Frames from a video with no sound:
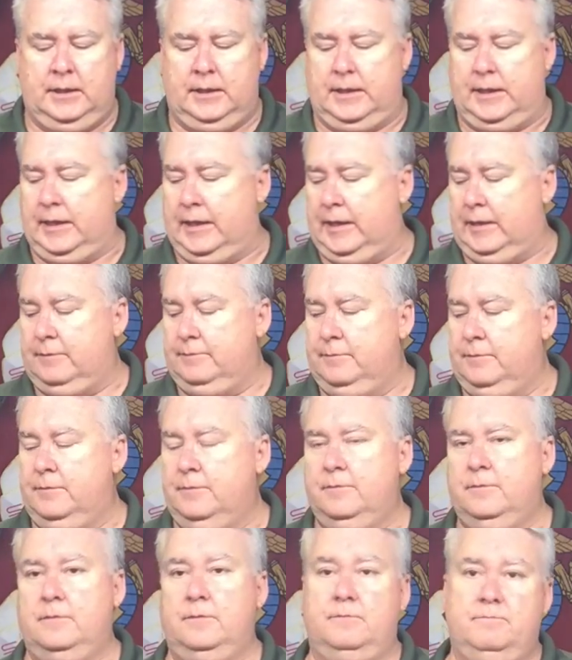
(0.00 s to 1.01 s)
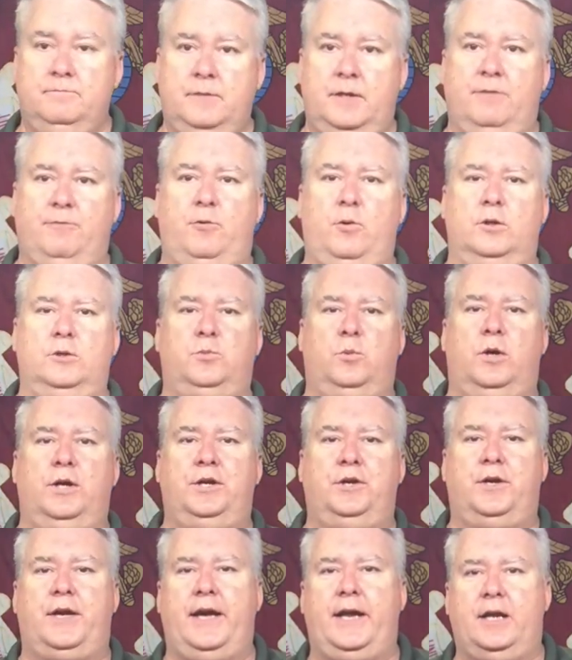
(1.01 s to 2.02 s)
Of course, one
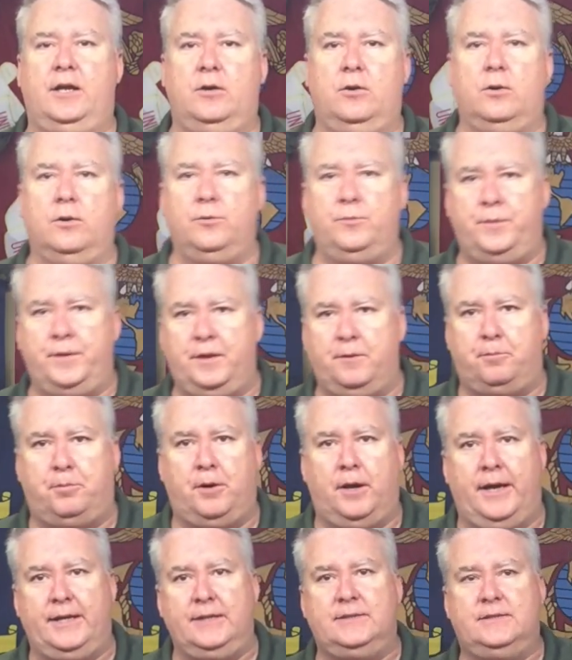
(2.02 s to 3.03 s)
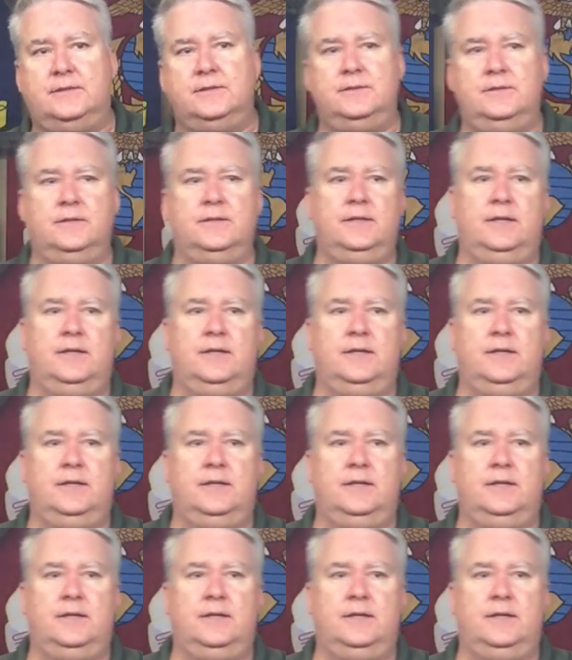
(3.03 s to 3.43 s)
you can't ignore would be the price.